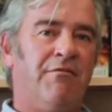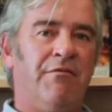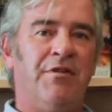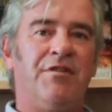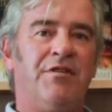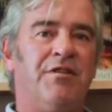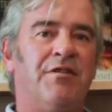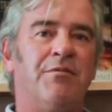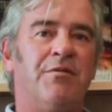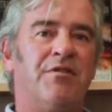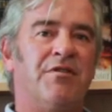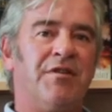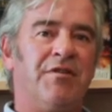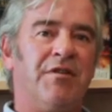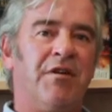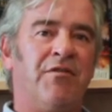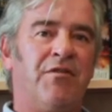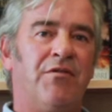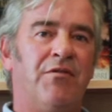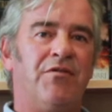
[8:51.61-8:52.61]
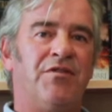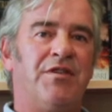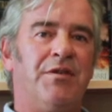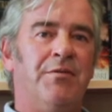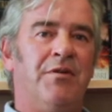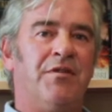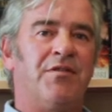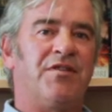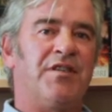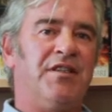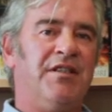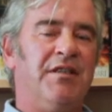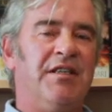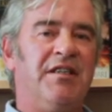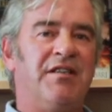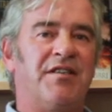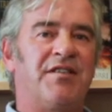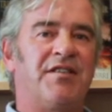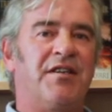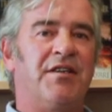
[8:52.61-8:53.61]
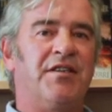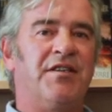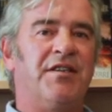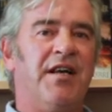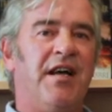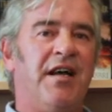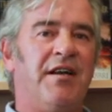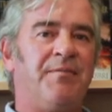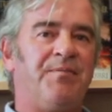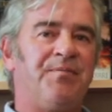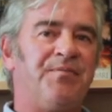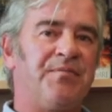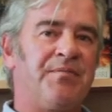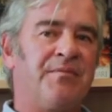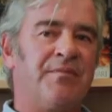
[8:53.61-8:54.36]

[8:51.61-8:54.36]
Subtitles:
which is what he, of course, he wants. He needs a son and heir.